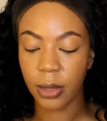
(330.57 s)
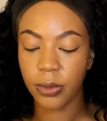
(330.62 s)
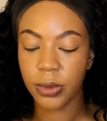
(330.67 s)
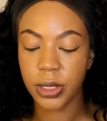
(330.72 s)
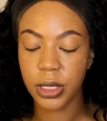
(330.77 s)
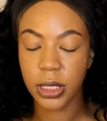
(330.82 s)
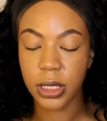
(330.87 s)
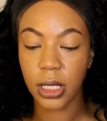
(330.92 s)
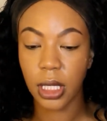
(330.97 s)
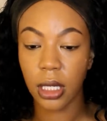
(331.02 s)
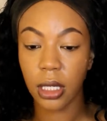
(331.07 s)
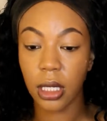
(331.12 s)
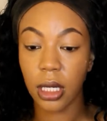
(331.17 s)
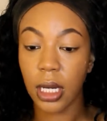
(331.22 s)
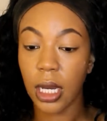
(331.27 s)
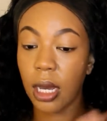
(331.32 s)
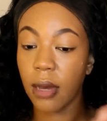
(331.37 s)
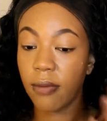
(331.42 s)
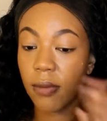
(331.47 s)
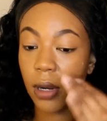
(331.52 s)
We're just gonna
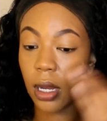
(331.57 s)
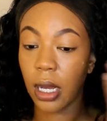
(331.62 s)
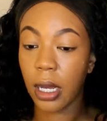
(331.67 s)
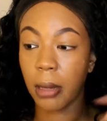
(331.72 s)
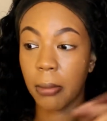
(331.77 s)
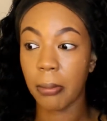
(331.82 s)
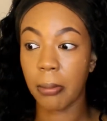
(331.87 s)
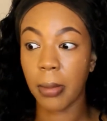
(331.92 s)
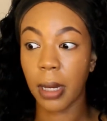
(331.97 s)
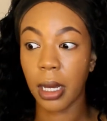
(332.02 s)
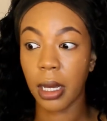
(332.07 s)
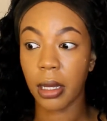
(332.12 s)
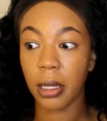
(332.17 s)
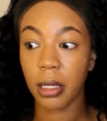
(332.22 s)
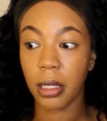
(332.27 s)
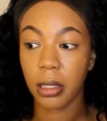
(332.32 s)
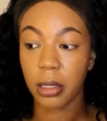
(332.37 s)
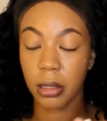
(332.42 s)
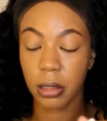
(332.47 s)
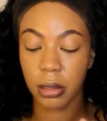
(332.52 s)
cover up my